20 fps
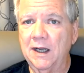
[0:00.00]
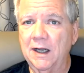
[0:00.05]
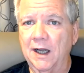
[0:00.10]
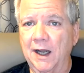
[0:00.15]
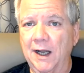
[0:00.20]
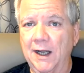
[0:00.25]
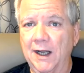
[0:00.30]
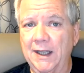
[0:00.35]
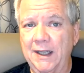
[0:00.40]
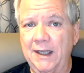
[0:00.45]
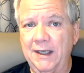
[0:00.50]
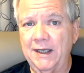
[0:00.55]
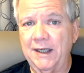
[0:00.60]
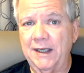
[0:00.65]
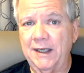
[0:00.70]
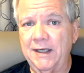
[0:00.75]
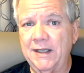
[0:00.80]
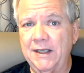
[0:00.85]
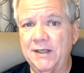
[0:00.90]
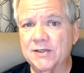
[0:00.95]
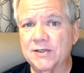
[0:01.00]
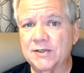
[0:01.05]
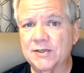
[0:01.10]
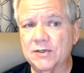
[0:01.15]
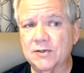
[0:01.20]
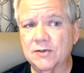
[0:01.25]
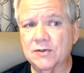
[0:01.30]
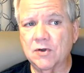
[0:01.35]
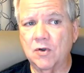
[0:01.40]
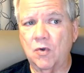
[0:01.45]
it
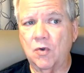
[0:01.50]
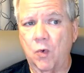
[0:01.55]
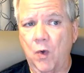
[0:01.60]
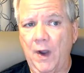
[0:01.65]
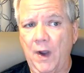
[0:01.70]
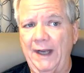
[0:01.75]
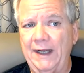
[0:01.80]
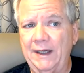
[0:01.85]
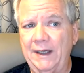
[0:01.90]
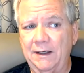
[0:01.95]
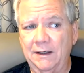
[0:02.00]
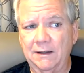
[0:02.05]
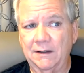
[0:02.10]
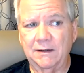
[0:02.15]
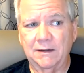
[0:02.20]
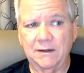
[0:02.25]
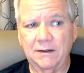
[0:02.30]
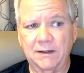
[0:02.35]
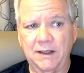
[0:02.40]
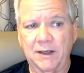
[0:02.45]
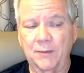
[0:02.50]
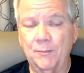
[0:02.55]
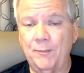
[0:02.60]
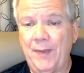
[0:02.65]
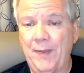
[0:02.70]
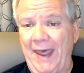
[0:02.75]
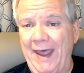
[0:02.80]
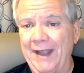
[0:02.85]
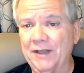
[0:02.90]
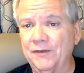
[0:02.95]
is quite
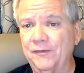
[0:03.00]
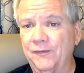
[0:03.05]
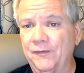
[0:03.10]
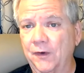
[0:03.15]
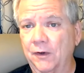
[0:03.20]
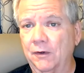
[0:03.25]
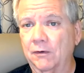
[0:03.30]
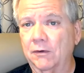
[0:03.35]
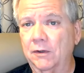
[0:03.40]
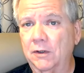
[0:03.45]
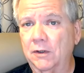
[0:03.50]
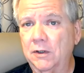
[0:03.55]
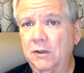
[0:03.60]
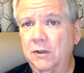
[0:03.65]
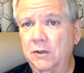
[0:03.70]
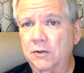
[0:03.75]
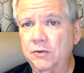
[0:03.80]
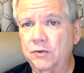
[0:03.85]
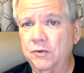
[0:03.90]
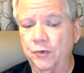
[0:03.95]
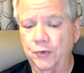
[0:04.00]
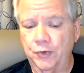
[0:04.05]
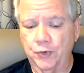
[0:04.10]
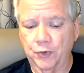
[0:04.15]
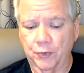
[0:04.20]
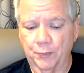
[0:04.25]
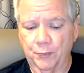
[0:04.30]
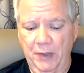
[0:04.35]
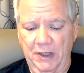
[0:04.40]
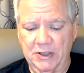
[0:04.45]
impactful to
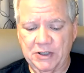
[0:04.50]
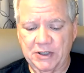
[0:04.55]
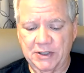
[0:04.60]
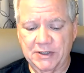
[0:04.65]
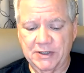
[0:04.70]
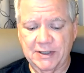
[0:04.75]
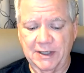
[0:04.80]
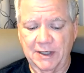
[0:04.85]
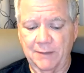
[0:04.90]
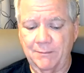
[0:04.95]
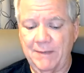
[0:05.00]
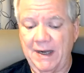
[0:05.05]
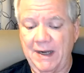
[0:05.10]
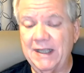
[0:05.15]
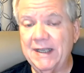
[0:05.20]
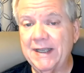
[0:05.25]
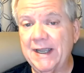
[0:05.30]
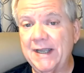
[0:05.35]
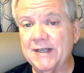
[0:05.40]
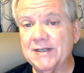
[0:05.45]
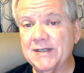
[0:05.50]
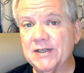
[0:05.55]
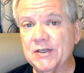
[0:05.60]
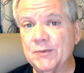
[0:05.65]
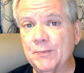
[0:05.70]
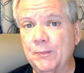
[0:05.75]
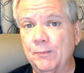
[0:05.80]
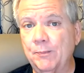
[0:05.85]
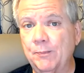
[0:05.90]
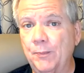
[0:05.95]
your budgets. And in many
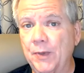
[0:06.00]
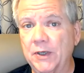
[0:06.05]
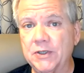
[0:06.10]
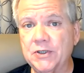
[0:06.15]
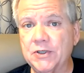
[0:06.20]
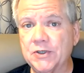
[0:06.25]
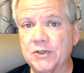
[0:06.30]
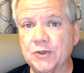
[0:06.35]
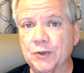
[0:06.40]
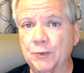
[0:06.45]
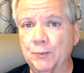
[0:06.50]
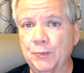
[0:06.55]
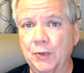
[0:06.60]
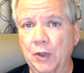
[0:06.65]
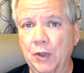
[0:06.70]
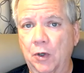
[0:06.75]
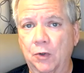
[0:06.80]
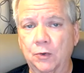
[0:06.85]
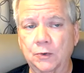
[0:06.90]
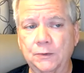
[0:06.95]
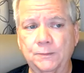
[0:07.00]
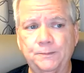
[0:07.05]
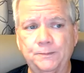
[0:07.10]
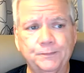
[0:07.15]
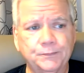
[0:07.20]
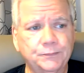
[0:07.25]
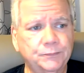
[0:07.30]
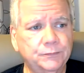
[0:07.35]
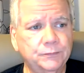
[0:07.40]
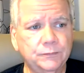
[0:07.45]
cases, budgets are blown
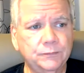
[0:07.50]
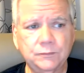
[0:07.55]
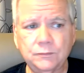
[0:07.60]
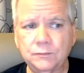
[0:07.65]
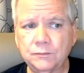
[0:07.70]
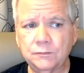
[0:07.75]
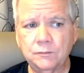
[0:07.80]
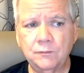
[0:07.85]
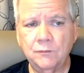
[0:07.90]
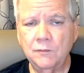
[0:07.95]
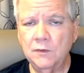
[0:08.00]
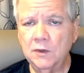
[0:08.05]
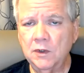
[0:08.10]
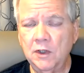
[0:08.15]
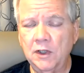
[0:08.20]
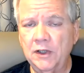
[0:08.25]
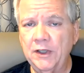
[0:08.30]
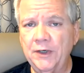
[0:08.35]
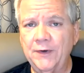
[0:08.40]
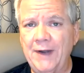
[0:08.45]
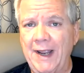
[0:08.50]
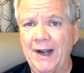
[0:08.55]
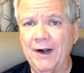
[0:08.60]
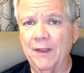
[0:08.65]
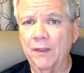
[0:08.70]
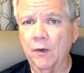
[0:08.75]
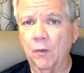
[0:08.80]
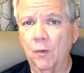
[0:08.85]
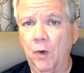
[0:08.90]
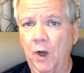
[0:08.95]
clear out
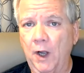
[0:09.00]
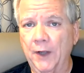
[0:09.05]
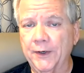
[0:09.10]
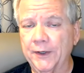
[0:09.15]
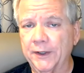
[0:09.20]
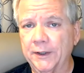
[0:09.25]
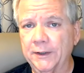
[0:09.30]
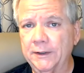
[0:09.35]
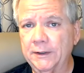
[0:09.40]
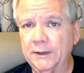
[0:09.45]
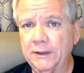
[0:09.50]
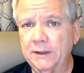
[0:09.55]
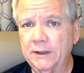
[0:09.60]
of the water